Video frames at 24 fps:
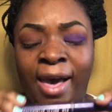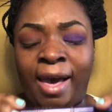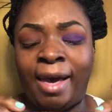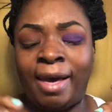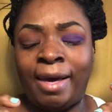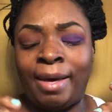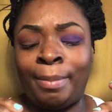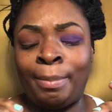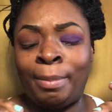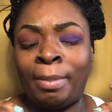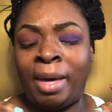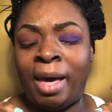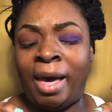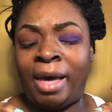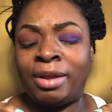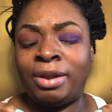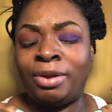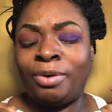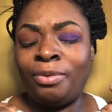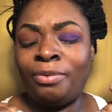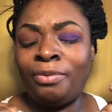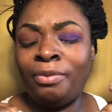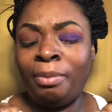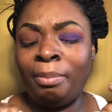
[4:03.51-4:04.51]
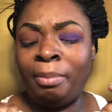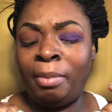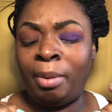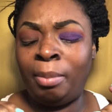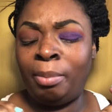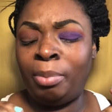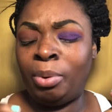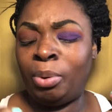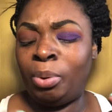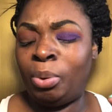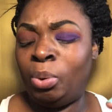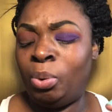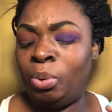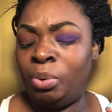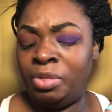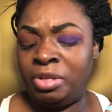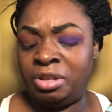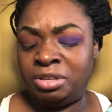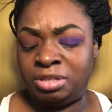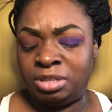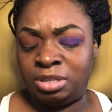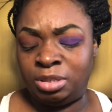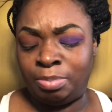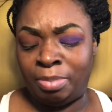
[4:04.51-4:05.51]
I don't remember who
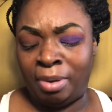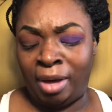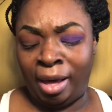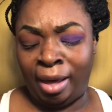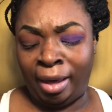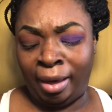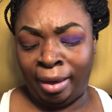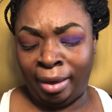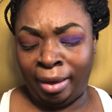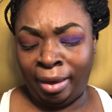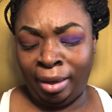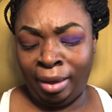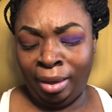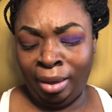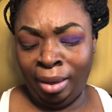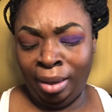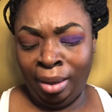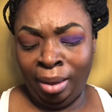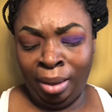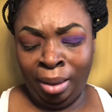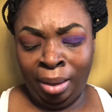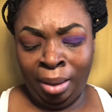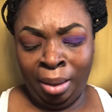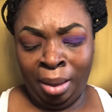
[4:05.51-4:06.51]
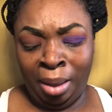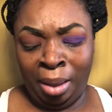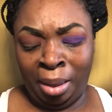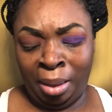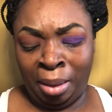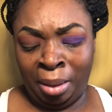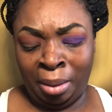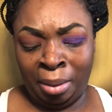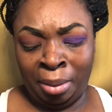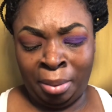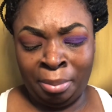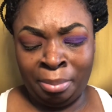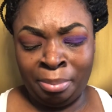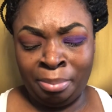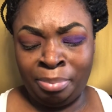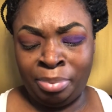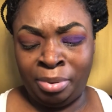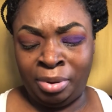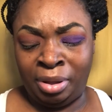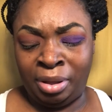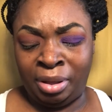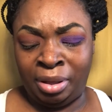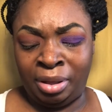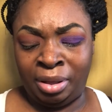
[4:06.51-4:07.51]
this is by,
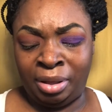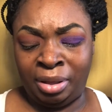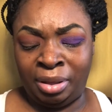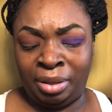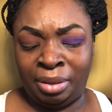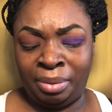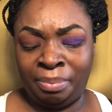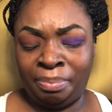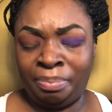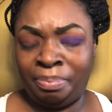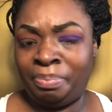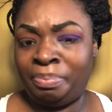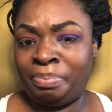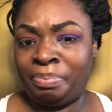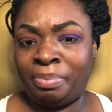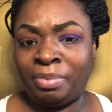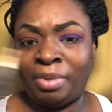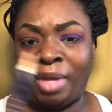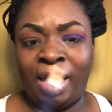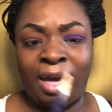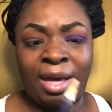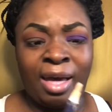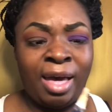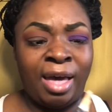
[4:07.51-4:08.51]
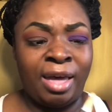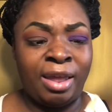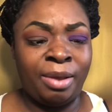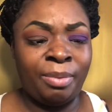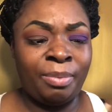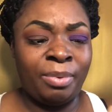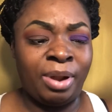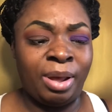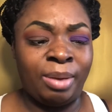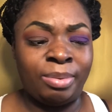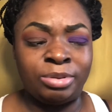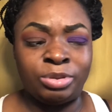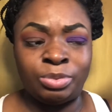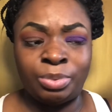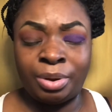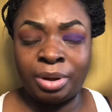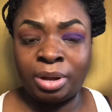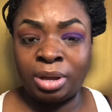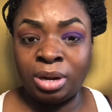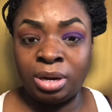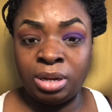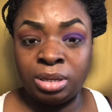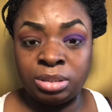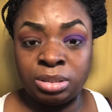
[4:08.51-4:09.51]
but I got it when I was
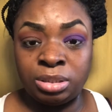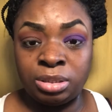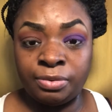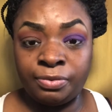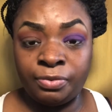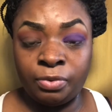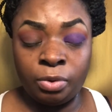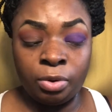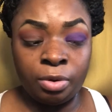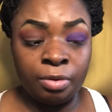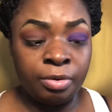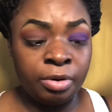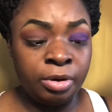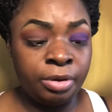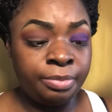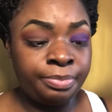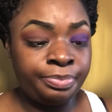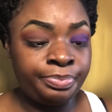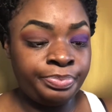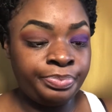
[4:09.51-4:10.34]
working in Sephora.